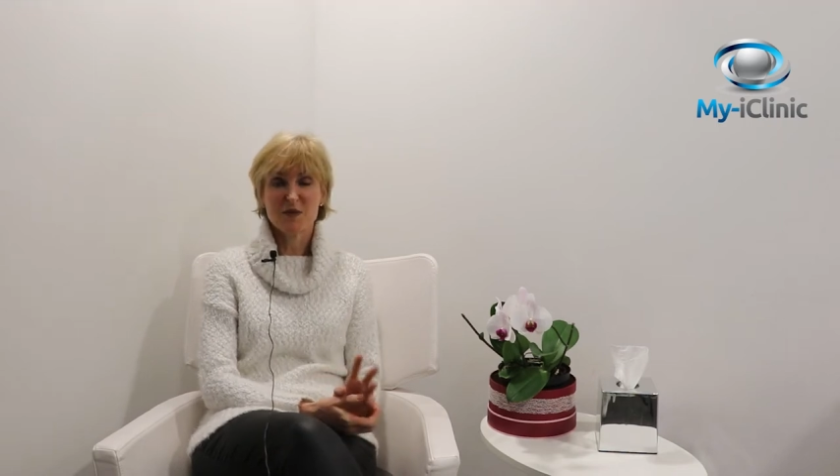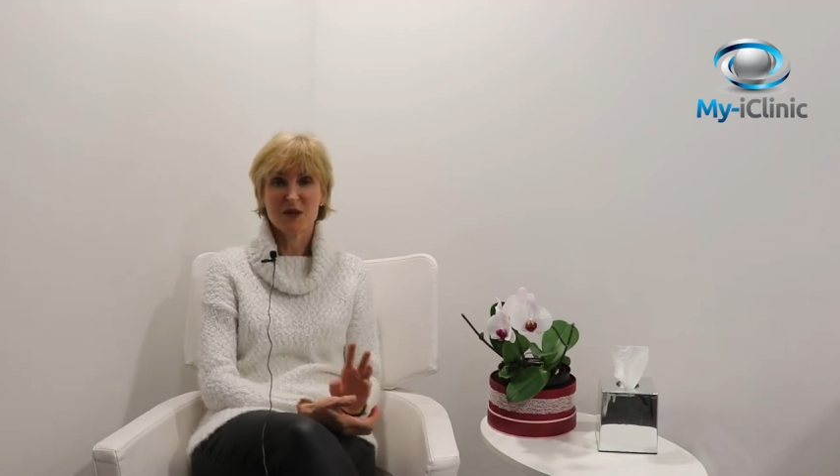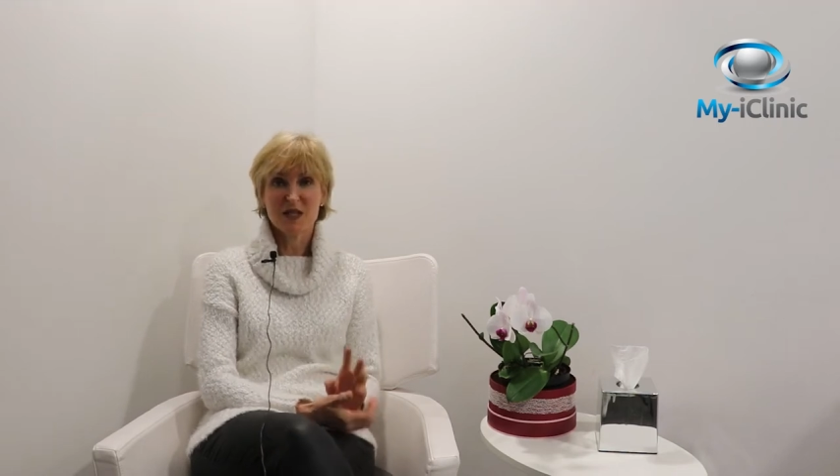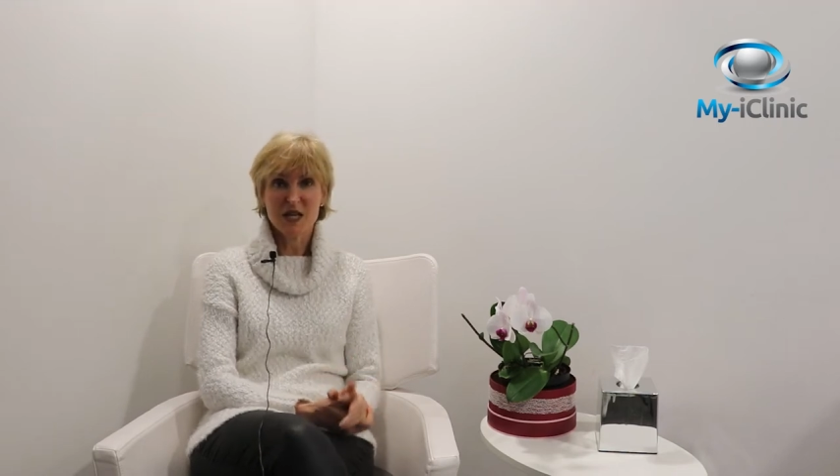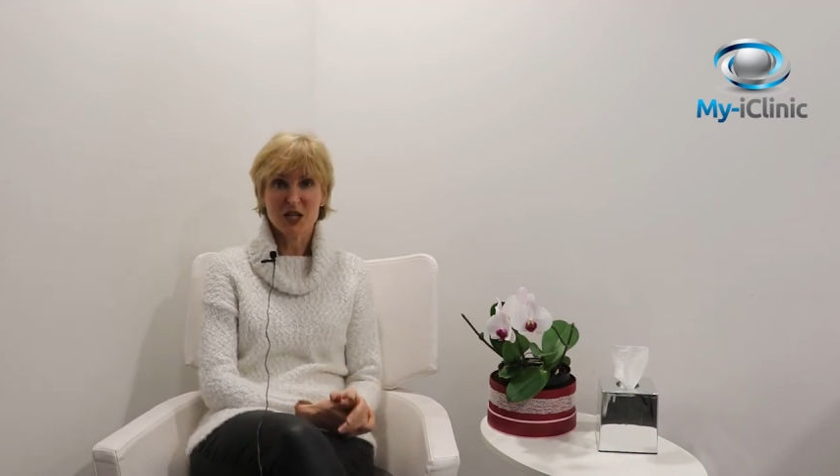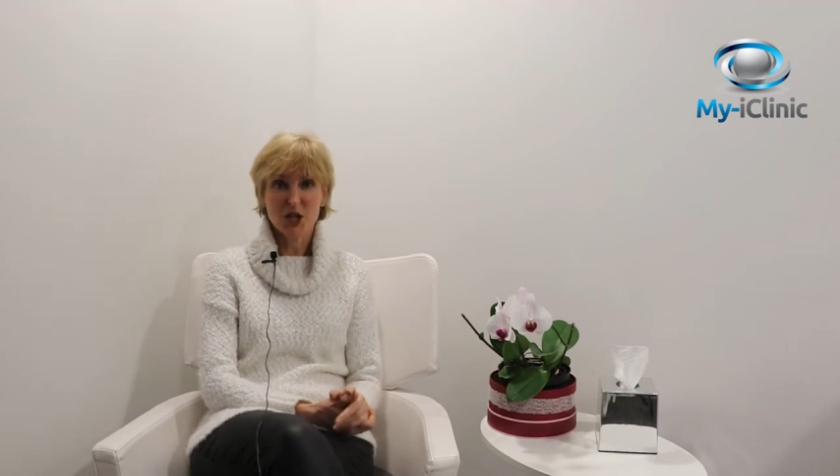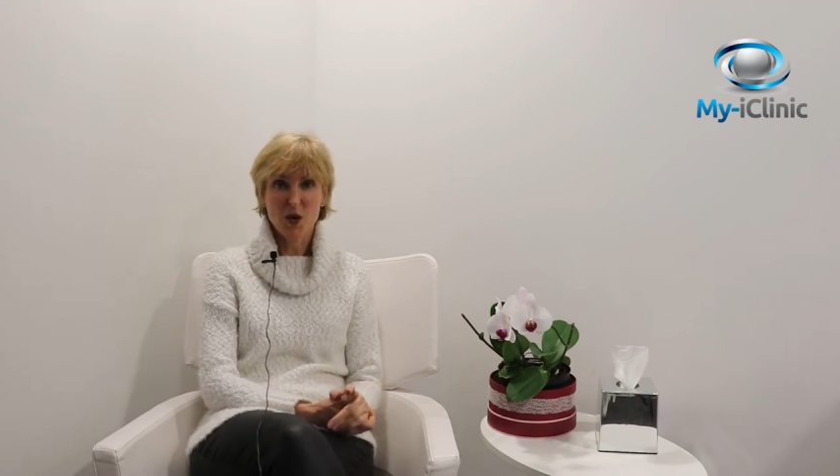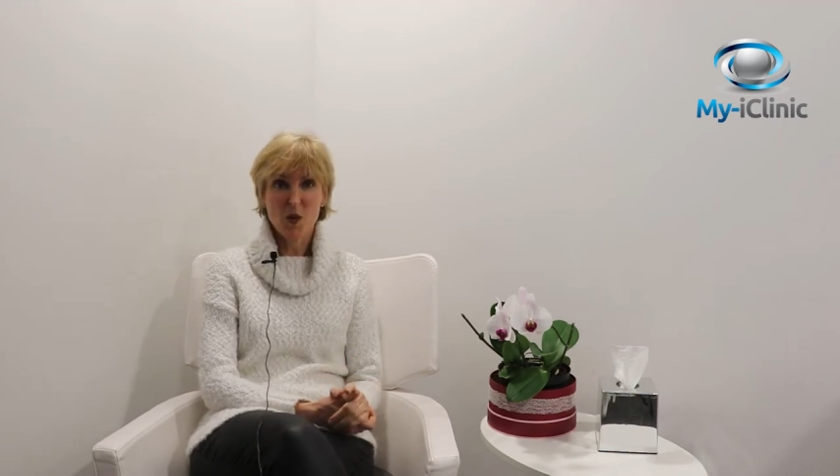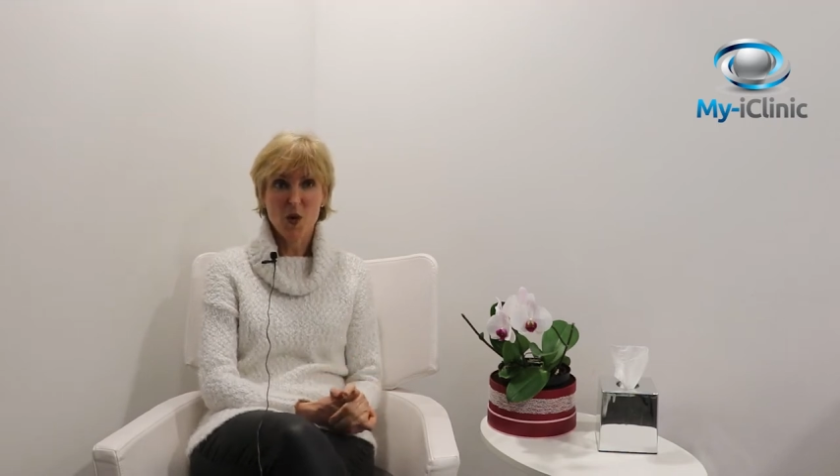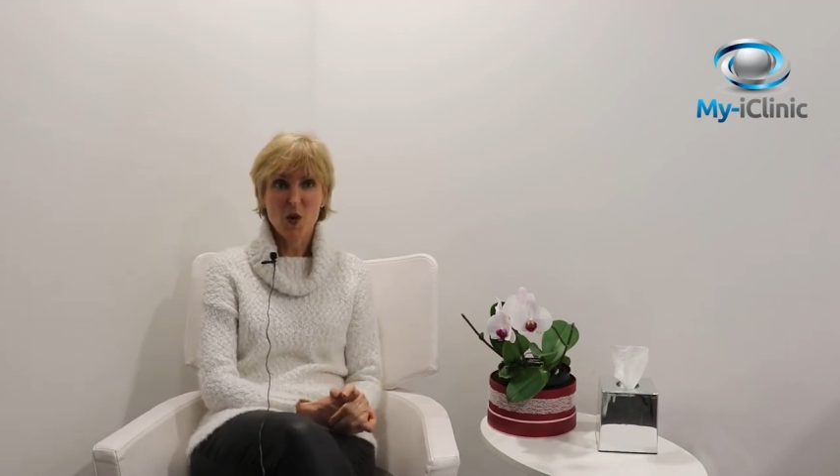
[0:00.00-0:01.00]
the
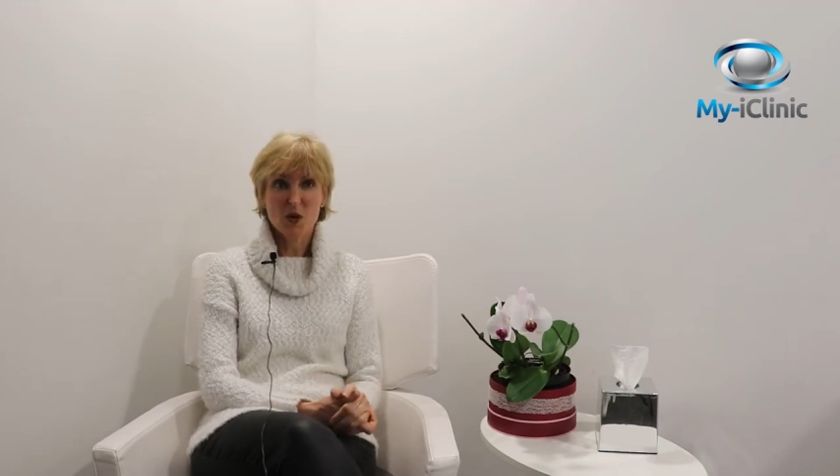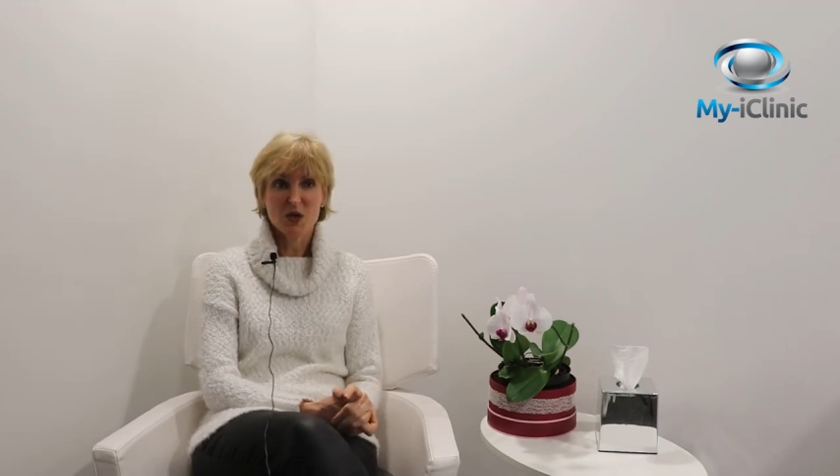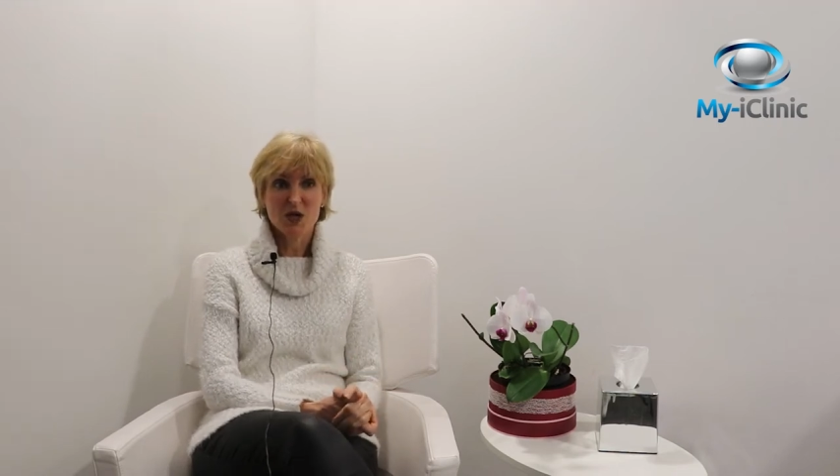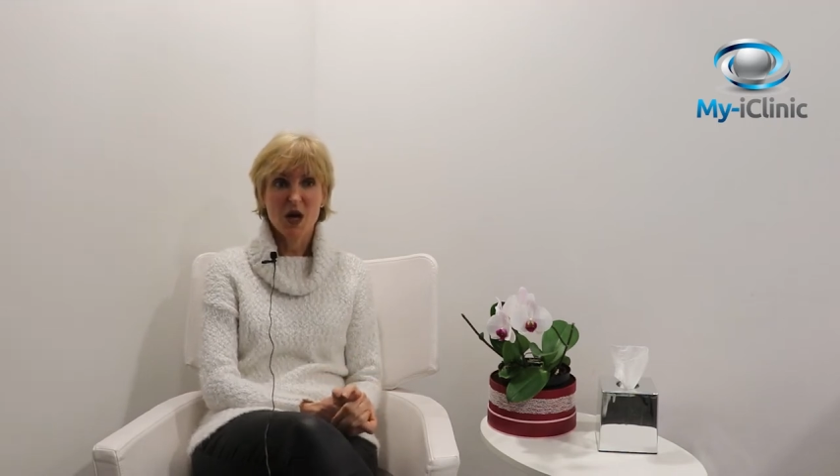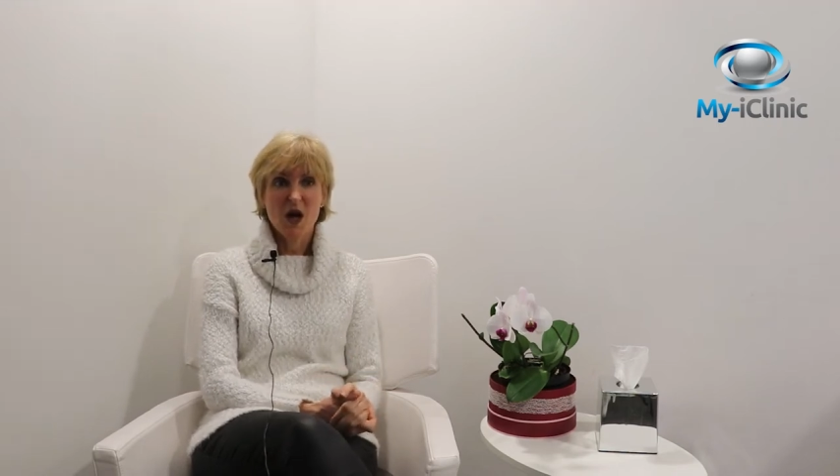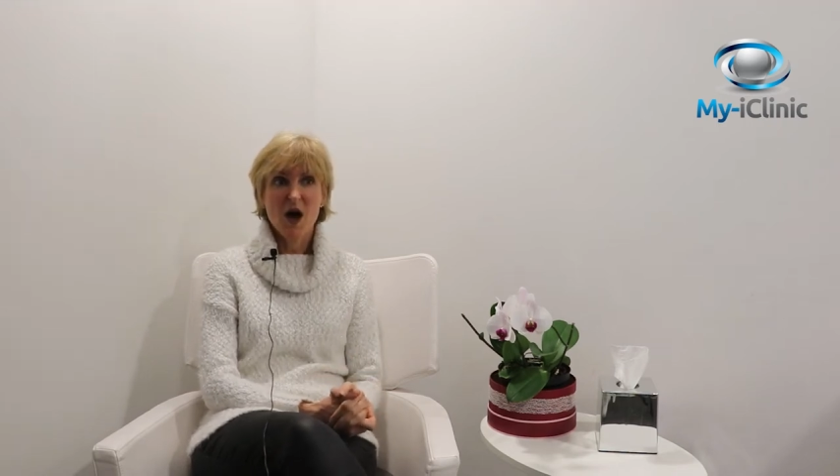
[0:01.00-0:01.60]
procedure was